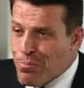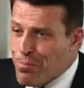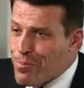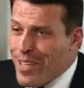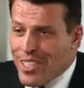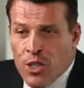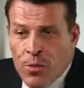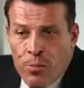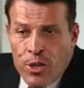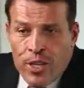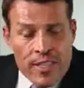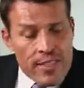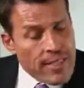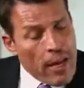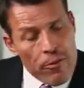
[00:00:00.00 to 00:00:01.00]
that's
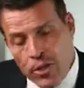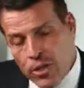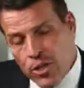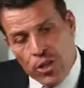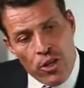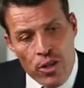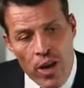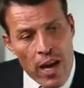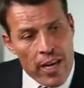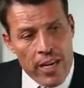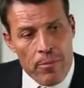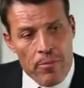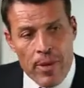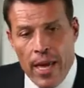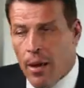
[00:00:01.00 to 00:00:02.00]
completely selfish and you're not going
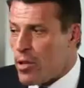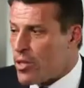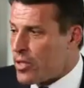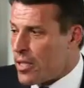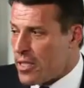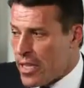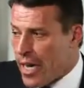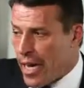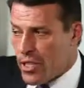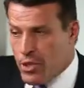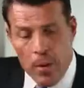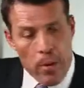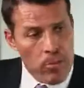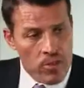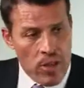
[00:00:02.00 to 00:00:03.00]
to be able to
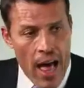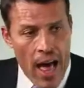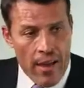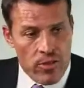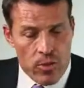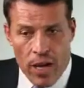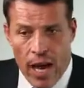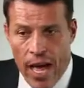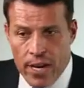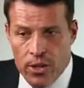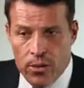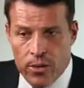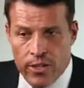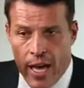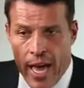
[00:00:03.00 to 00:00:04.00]
touch people's lives. What I
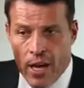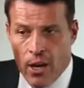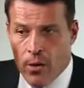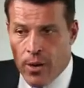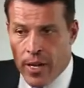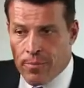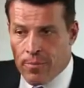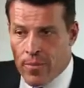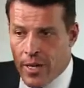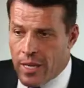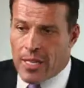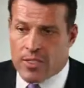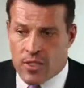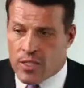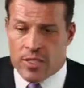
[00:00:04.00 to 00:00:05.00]
do is I go in,
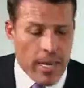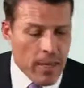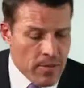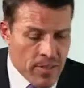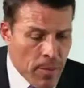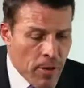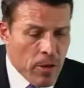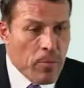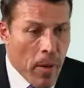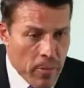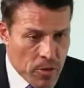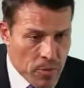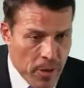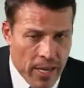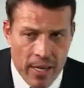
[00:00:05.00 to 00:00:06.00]
it's just like same thing with
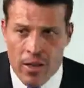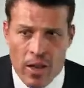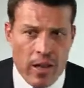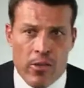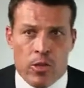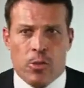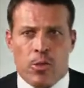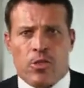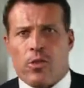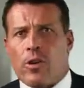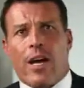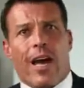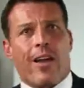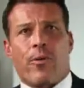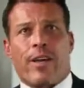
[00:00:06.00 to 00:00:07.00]
public speaking. A lot of entrepreneurs go,
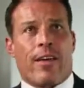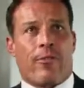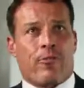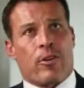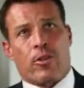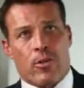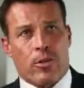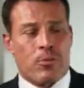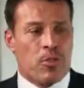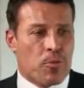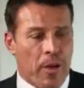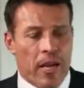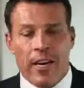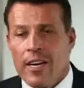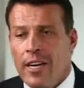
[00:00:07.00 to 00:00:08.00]
how do I get in front of the room and
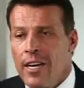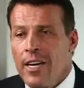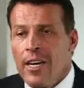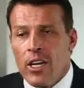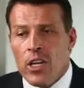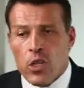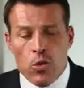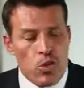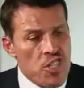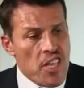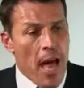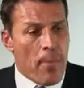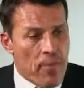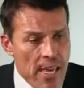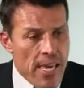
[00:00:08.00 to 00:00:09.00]
speak? You
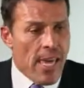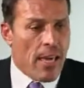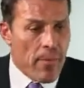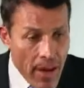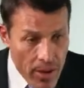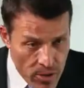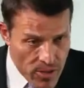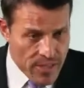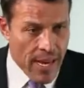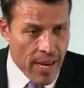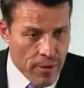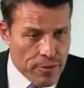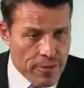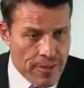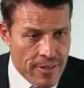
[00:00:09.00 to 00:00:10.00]
stop thinking about
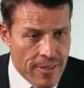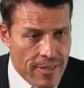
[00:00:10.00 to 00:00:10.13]
yourself.